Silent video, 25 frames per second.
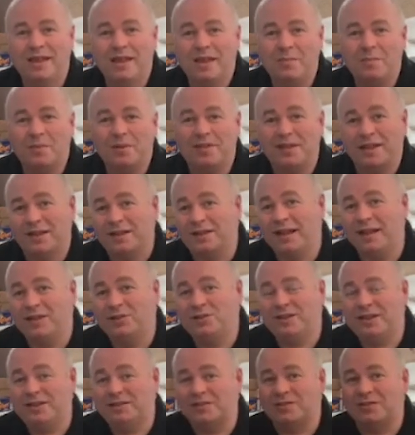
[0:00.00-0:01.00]
But the
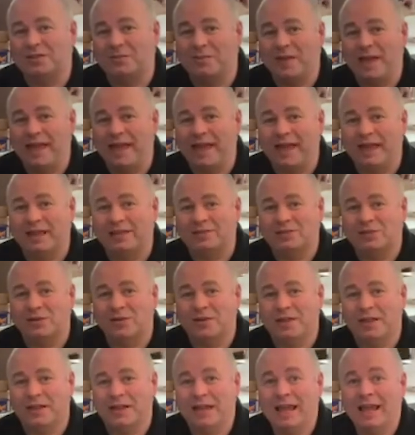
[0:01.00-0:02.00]
intention is to make it so
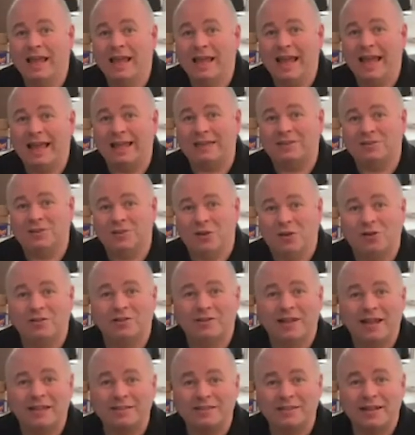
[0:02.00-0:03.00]
that it's not
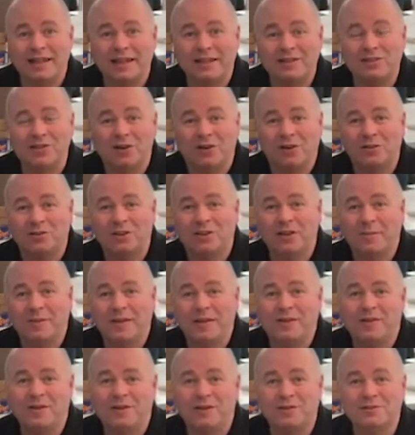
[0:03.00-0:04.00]
dazzling to oncoming
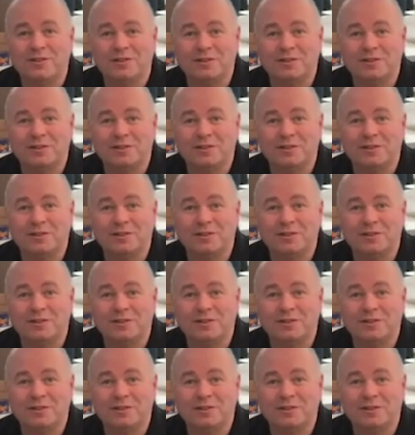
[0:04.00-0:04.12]
cars.